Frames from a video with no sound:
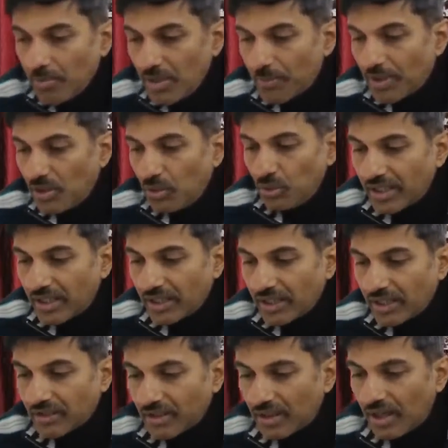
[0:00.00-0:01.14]
People who
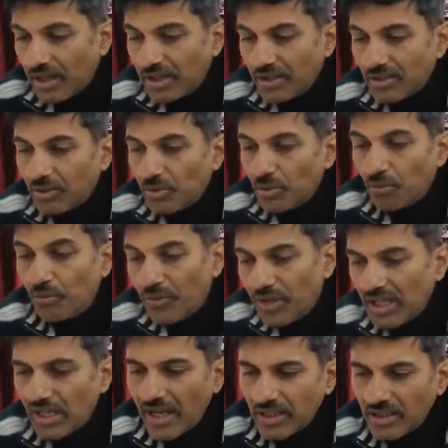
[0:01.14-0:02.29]
think and who
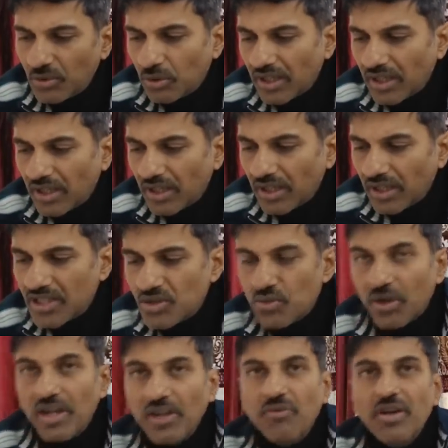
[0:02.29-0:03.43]
feel like that, okay, let me just
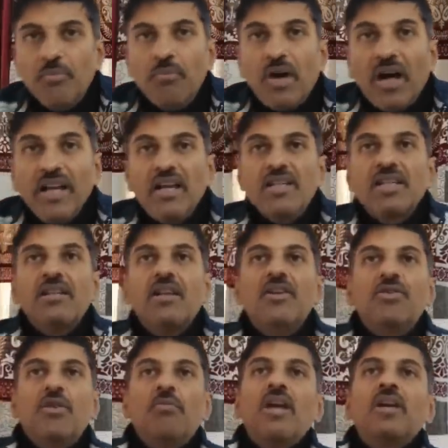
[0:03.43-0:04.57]
join when my
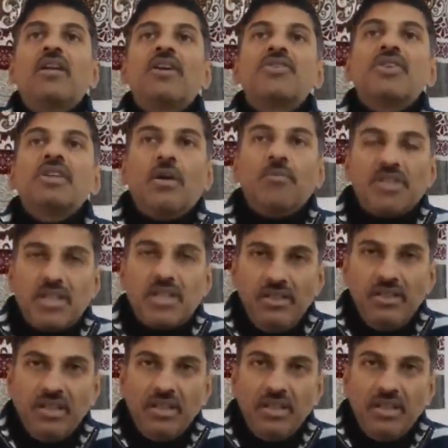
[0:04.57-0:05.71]
ascendant or my Rashi comes
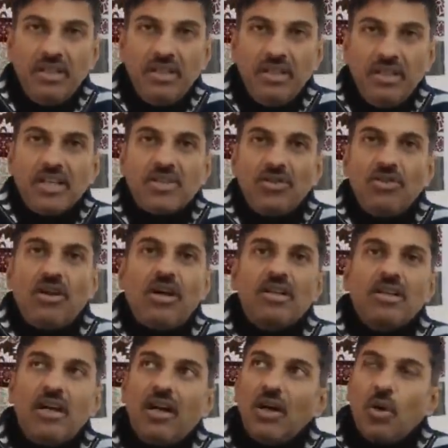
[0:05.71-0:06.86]
in, is
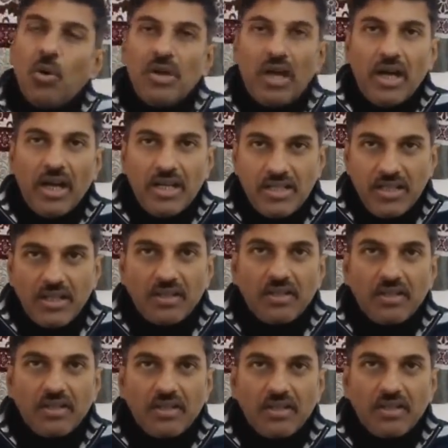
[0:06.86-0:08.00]
not a good idea.
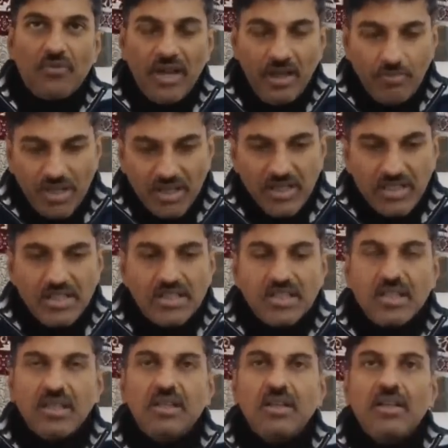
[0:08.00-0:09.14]
Why?
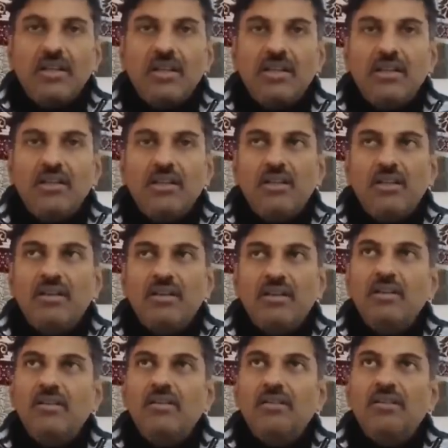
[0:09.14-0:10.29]
Because
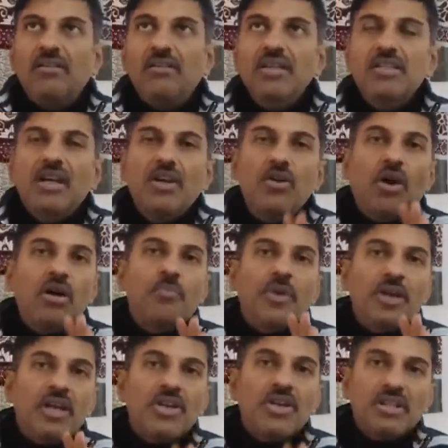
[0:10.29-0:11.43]
these are not
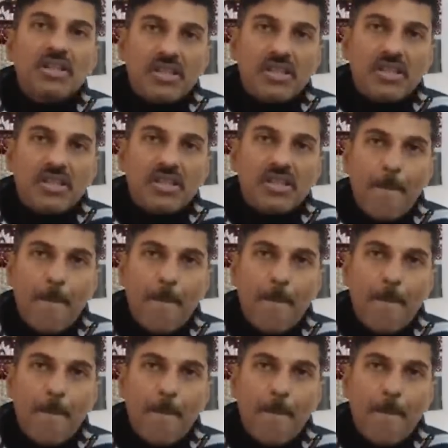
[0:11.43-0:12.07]
predictions.